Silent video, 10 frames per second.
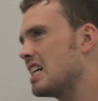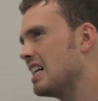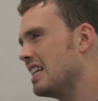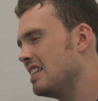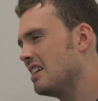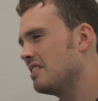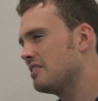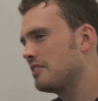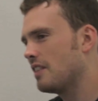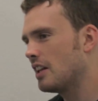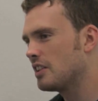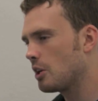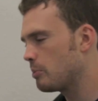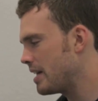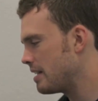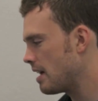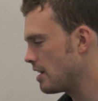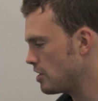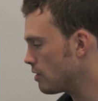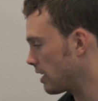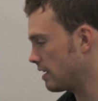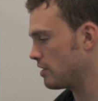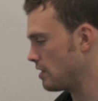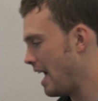Kind of. A little bit. You can